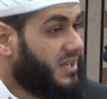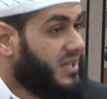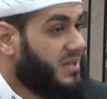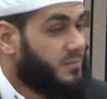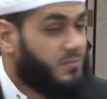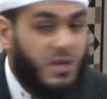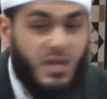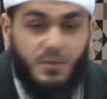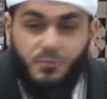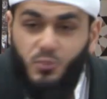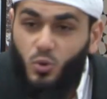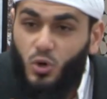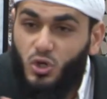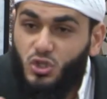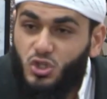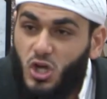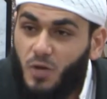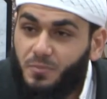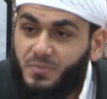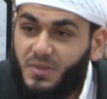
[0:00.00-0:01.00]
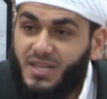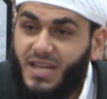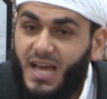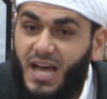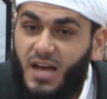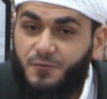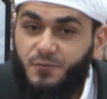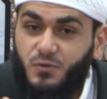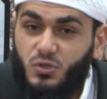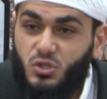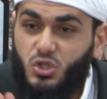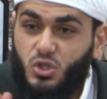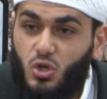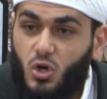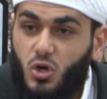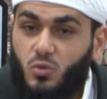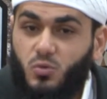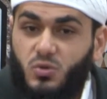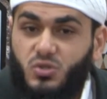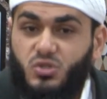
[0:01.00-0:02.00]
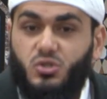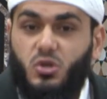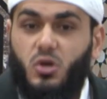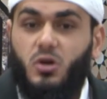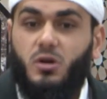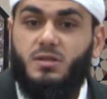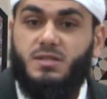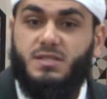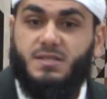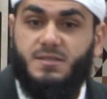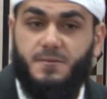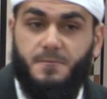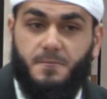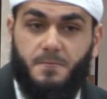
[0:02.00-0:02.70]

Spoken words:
People were chopped in half with swords.